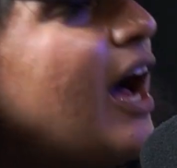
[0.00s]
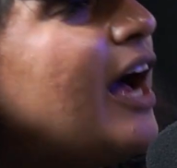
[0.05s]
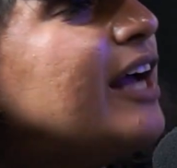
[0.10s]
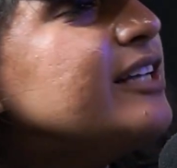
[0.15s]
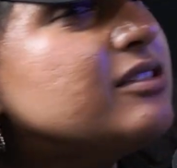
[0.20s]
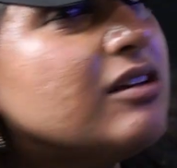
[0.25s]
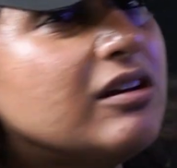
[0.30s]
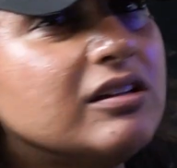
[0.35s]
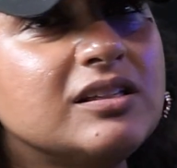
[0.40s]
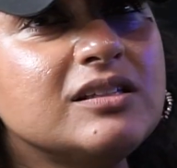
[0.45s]
I
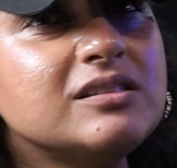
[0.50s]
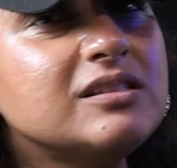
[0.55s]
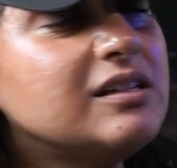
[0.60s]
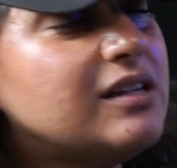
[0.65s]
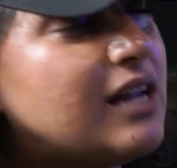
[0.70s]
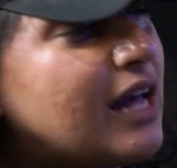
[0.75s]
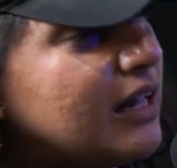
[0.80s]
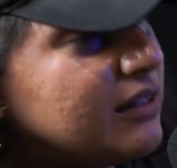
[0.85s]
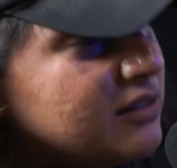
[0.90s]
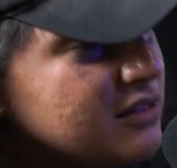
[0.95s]
saw this
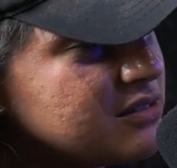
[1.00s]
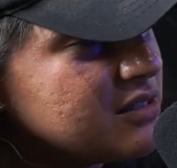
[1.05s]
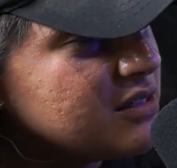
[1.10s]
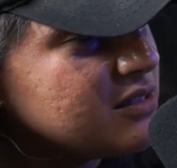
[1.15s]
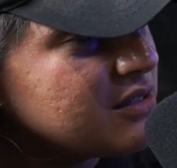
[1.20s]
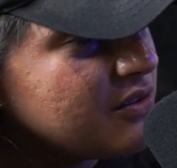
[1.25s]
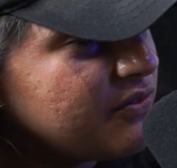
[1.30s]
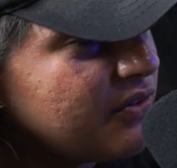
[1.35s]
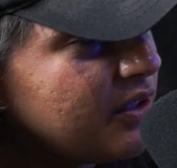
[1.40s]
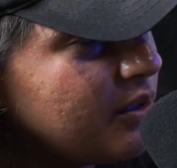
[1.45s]

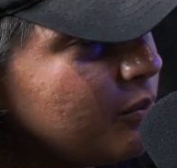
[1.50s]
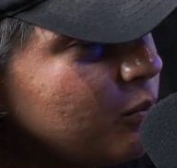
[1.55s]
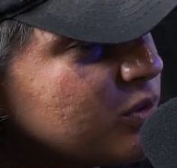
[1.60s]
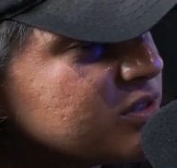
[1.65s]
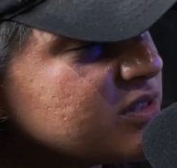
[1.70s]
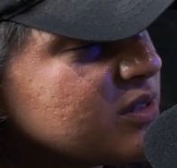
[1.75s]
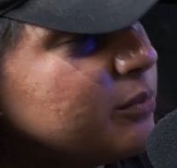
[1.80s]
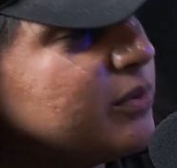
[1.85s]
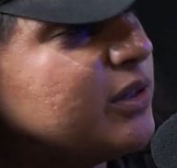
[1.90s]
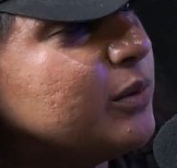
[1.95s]
analysis of him where
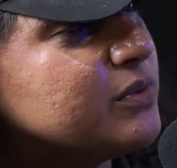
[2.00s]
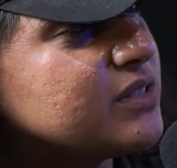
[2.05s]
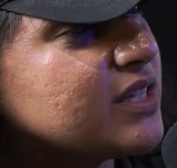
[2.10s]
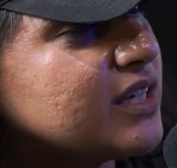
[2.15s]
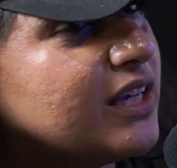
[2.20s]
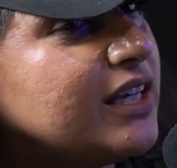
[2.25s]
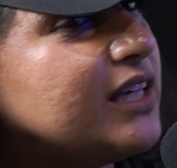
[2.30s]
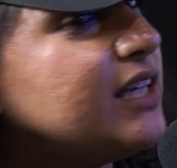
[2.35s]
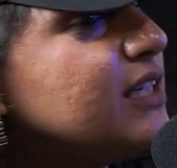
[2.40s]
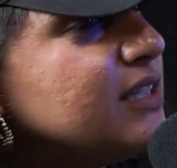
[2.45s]
somebody was
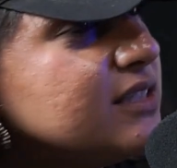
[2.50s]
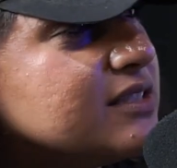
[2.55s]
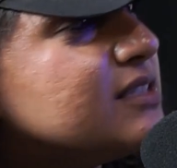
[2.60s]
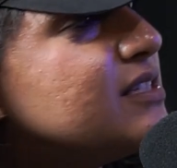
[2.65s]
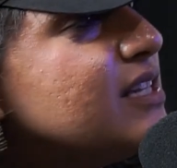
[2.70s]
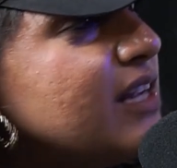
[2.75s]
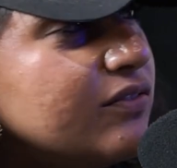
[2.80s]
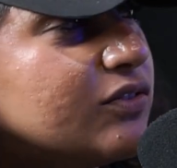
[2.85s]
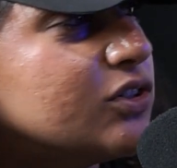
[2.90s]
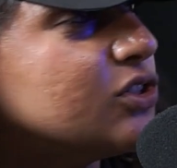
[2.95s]
like, he's
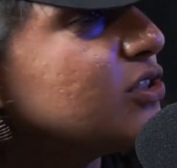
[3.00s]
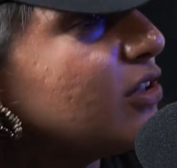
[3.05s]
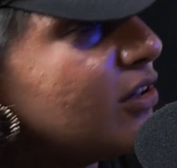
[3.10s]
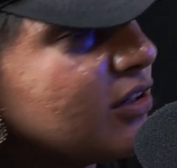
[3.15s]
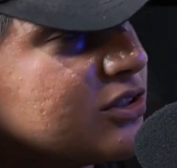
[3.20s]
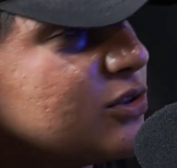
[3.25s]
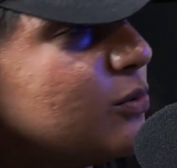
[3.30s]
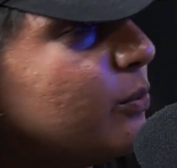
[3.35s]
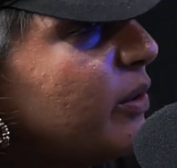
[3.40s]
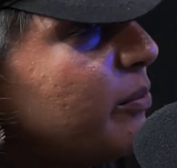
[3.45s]
never
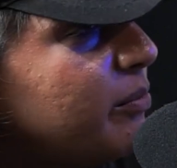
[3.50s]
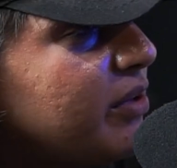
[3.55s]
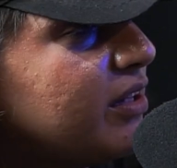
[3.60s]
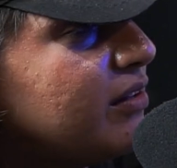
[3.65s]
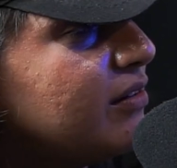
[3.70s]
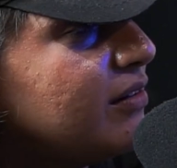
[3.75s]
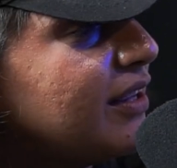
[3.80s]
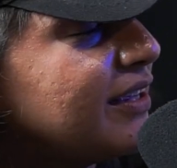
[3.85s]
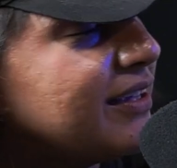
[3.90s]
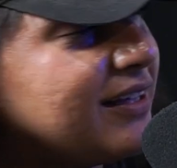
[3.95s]
talked to
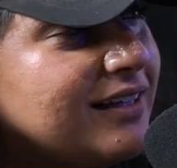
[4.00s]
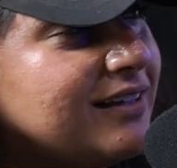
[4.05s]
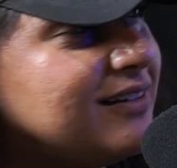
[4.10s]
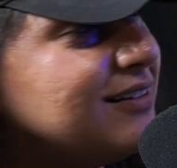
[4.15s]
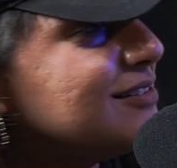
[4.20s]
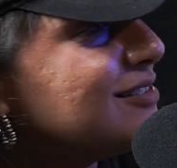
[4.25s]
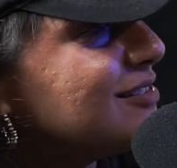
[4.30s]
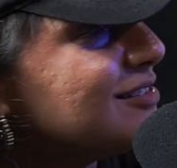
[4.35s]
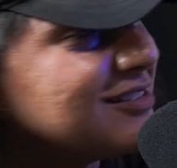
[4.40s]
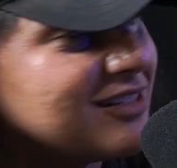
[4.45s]
women, like
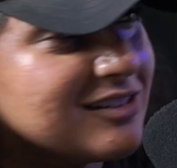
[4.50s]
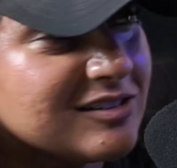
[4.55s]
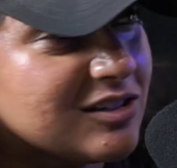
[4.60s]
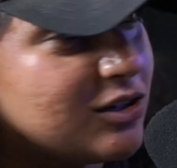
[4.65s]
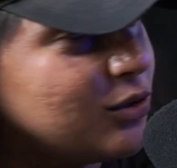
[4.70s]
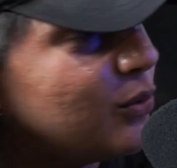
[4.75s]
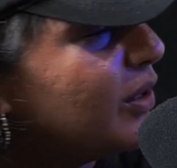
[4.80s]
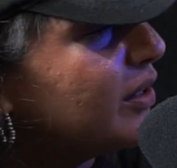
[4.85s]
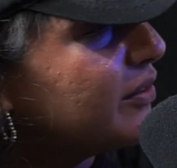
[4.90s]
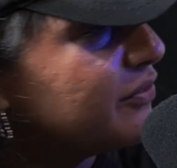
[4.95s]
he doesn't
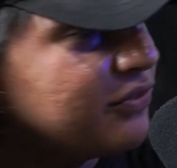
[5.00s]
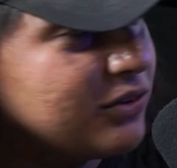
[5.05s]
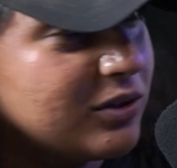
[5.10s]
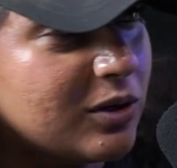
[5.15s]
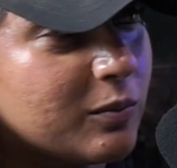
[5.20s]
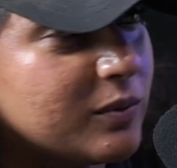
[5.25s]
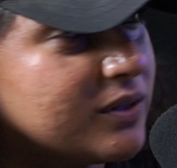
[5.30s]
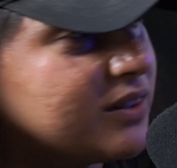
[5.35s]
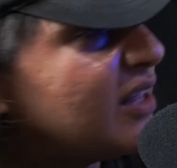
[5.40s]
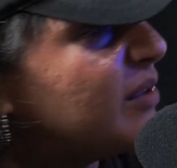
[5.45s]
know how to
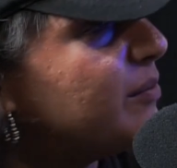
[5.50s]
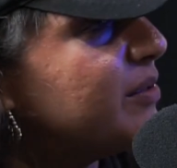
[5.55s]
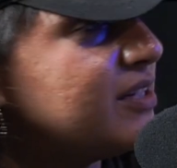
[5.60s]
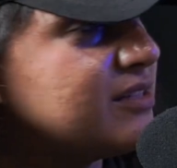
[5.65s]
flirt with them.